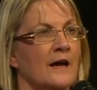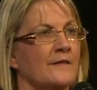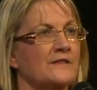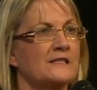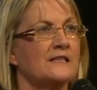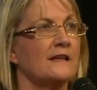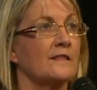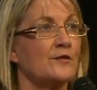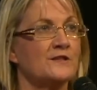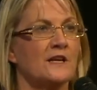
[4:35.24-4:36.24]
I have to
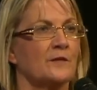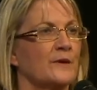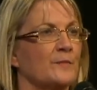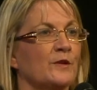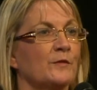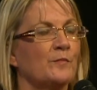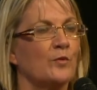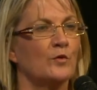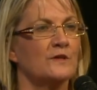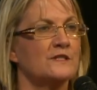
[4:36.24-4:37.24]
say, those young people are
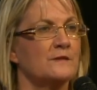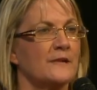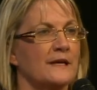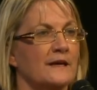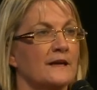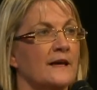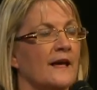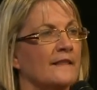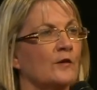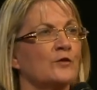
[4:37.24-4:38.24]
important to me
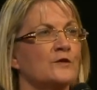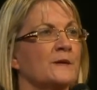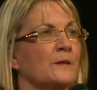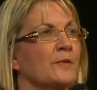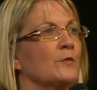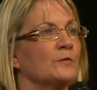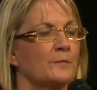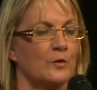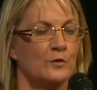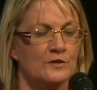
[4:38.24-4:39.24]
and they ought to be
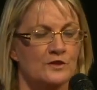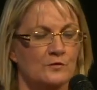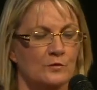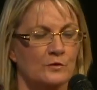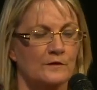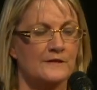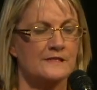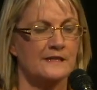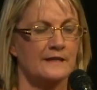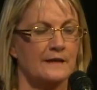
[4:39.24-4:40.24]
important to all of
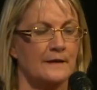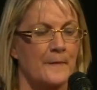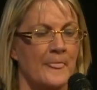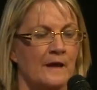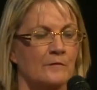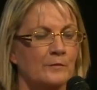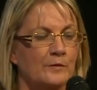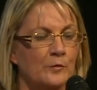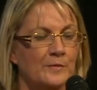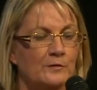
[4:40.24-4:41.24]
us here. We
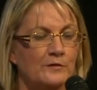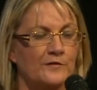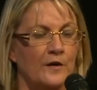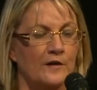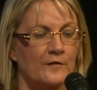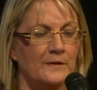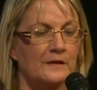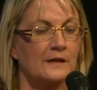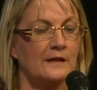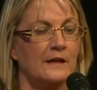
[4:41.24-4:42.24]
will build a
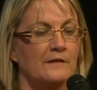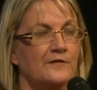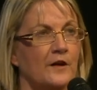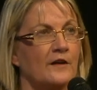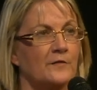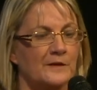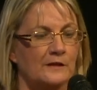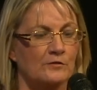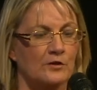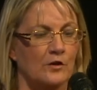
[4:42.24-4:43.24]
five-pillar
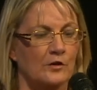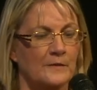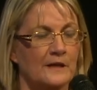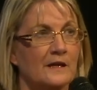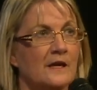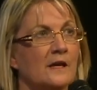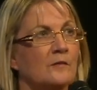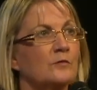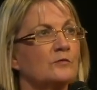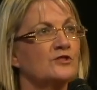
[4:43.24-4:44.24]
economy.
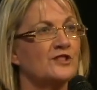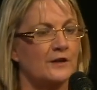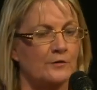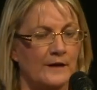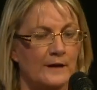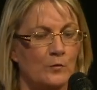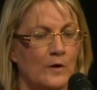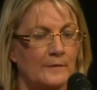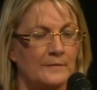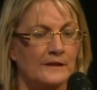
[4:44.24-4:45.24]
We will generate
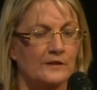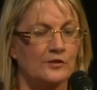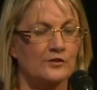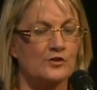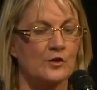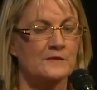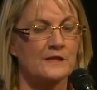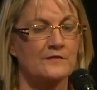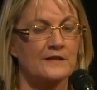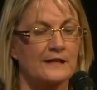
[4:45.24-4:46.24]
1 million new
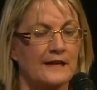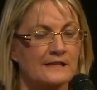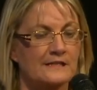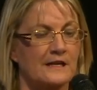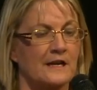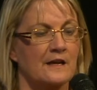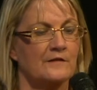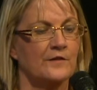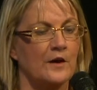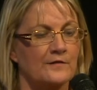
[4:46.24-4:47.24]
jobs over the next
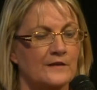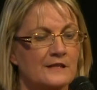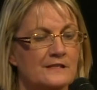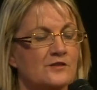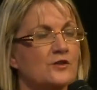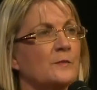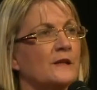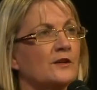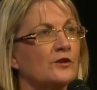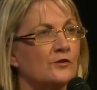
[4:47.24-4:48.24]
5 years and 2
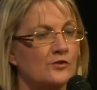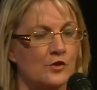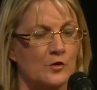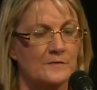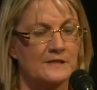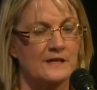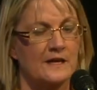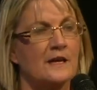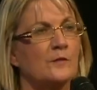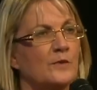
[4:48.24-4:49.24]
million new jobs
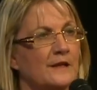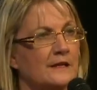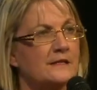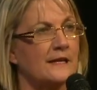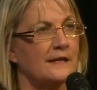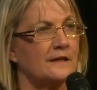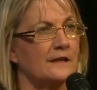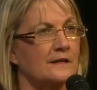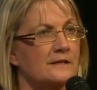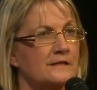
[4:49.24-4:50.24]
within 10
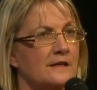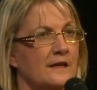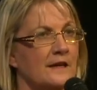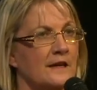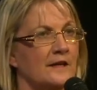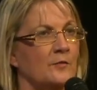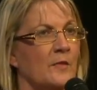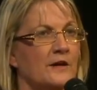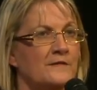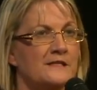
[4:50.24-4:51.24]
years.
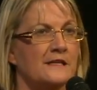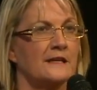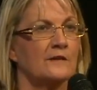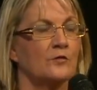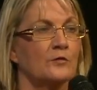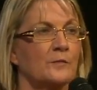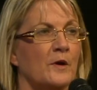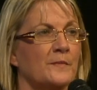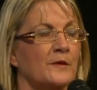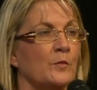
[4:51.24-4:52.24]
You might have seen or you
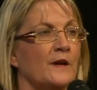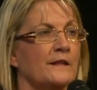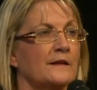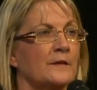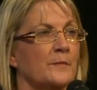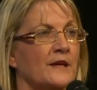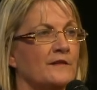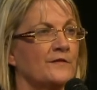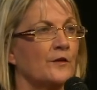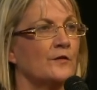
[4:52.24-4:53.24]
might be aware that in
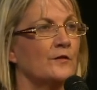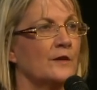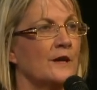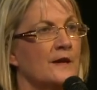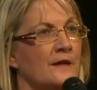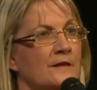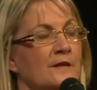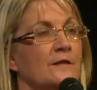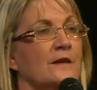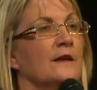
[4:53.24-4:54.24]
PFO,
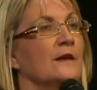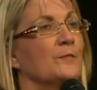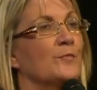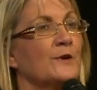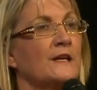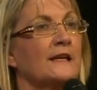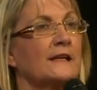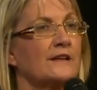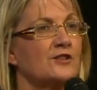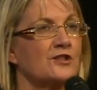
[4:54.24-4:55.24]
the
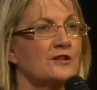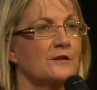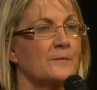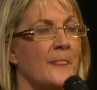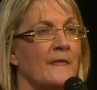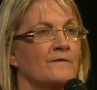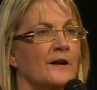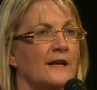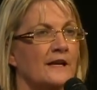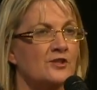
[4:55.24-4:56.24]
pre-election
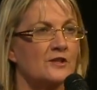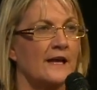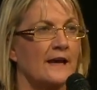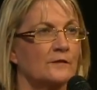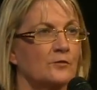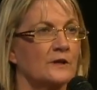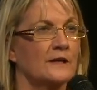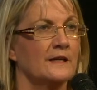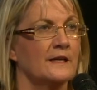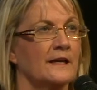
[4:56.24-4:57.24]
financial
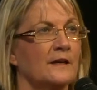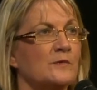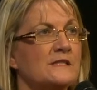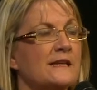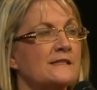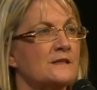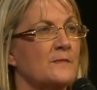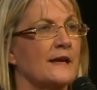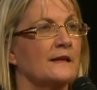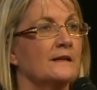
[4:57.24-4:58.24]
outlook, it was
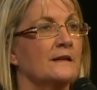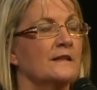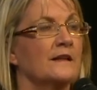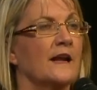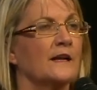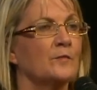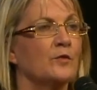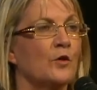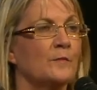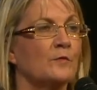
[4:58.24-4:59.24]
estimated that
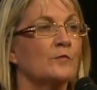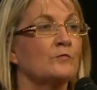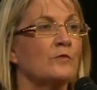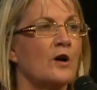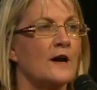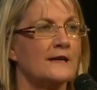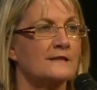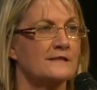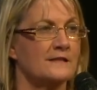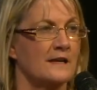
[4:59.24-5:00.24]
unemployment will
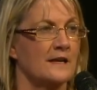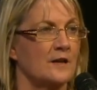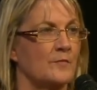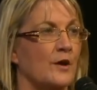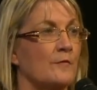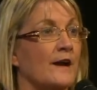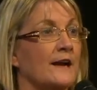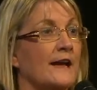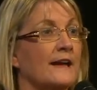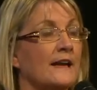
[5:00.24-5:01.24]
rise by around